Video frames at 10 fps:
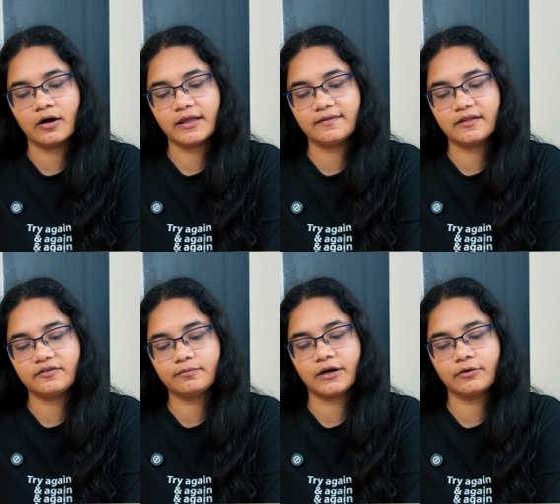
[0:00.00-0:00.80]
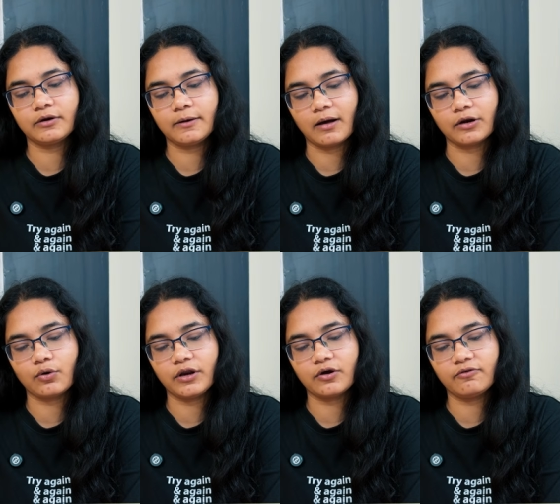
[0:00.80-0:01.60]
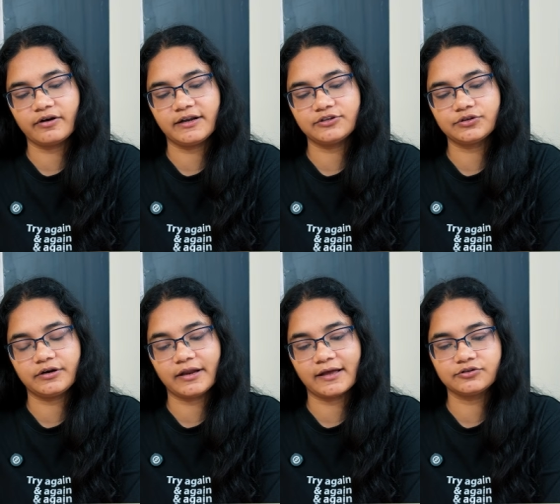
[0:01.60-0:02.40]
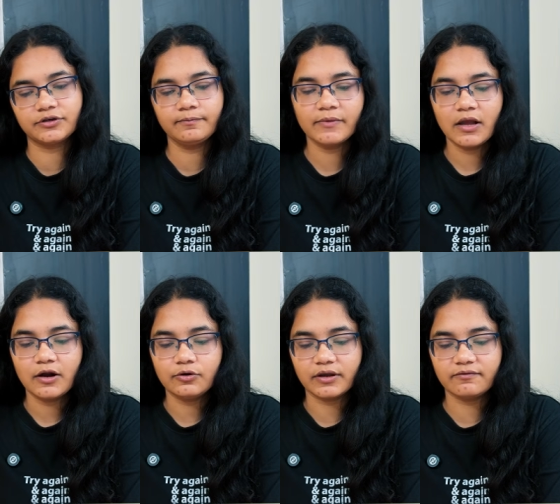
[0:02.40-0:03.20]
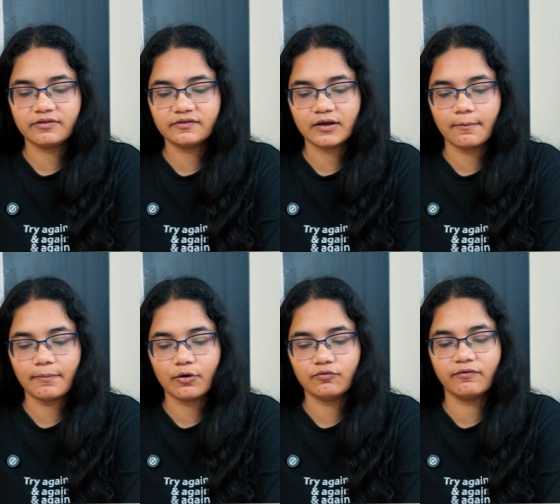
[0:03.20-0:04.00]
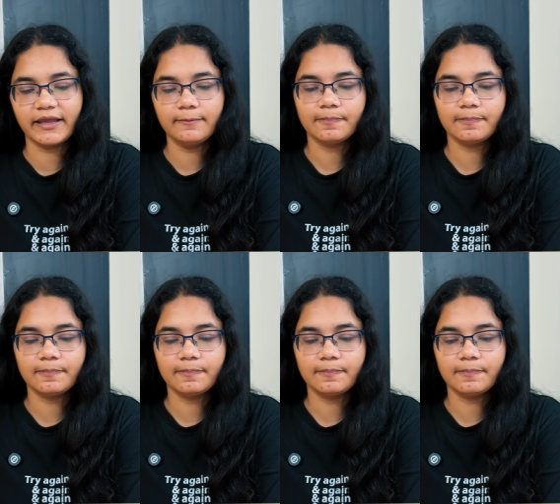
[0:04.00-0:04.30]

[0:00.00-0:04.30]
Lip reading: in this particular Markovnikov addition reaction to give this compound Y.